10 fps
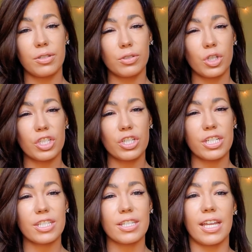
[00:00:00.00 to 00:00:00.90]

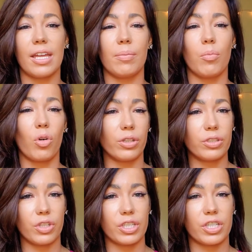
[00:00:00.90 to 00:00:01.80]
nutritious and more
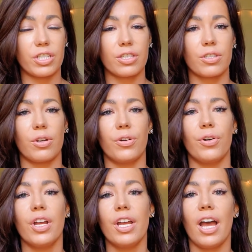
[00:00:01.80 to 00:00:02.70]
nutritious. So
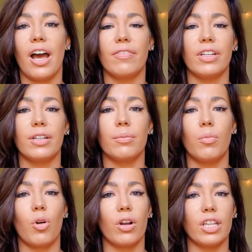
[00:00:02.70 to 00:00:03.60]
having
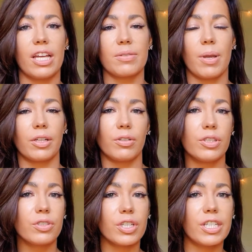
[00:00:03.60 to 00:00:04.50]
more or less
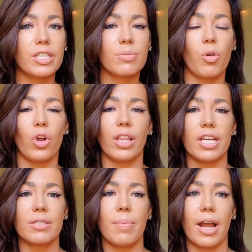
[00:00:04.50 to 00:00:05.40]
micronutrients, more or
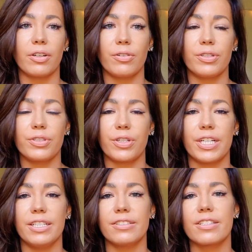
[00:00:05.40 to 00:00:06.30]
less
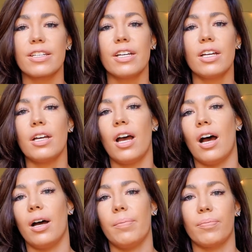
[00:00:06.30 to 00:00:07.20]
macronutrients,
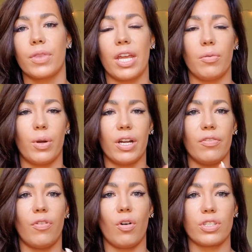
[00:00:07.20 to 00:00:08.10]
and where
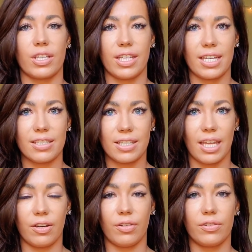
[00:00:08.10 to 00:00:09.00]
it falls on that
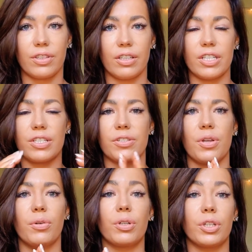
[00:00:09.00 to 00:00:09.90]
scale. There is
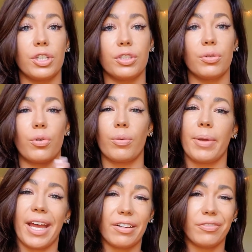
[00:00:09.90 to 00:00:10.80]
no good or
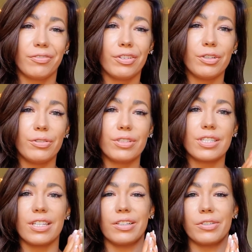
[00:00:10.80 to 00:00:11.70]
bad foods.
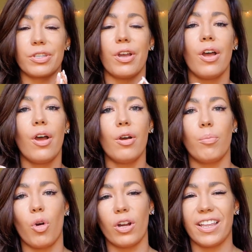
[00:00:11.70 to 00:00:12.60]
There's
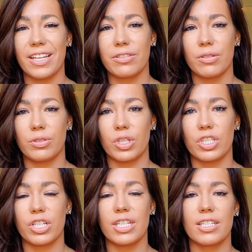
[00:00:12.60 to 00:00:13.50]
more or less
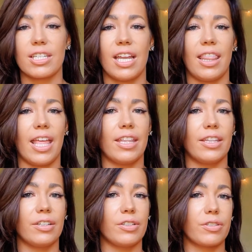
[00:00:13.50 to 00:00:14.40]
nutritious, and then
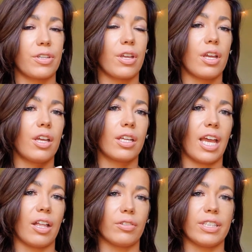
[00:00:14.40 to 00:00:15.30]
there's
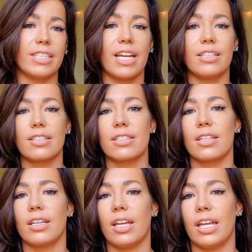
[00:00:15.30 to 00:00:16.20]
calorie dense
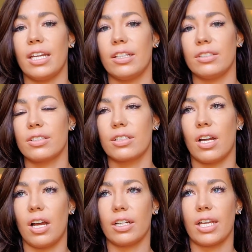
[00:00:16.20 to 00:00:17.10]
and
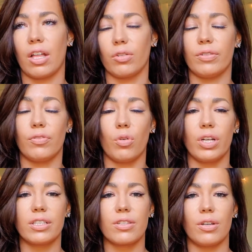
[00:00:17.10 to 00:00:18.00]
calorie
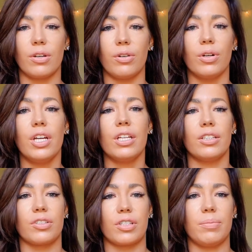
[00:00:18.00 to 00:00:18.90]
void. So
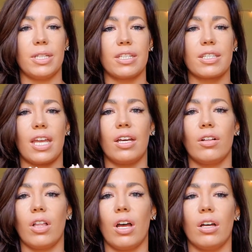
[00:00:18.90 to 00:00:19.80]
there's going to be a
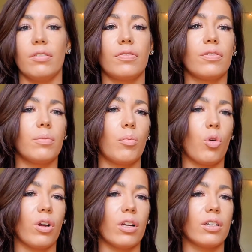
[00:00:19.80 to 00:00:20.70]
scale of
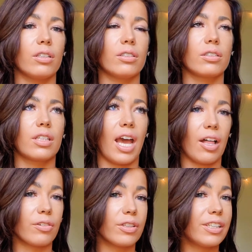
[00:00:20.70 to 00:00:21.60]
more
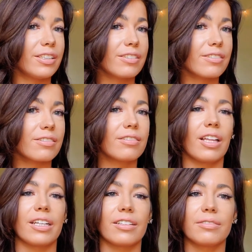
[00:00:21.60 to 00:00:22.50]
calories,
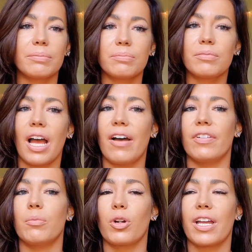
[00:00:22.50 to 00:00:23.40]
like
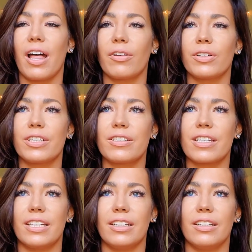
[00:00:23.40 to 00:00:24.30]
having more calories
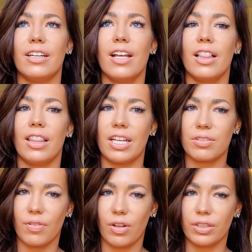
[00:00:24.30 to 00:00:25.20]
in less
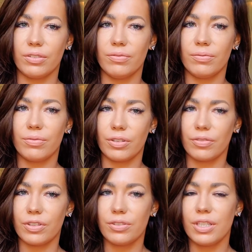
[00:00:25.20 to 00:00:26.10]
volume for
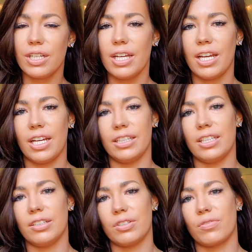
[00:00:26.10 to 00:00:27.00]
food, and then
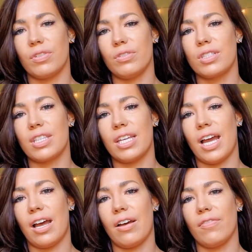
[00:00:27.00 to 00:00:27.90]
there's foods that
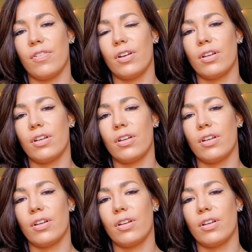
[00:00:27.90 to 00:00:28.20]
have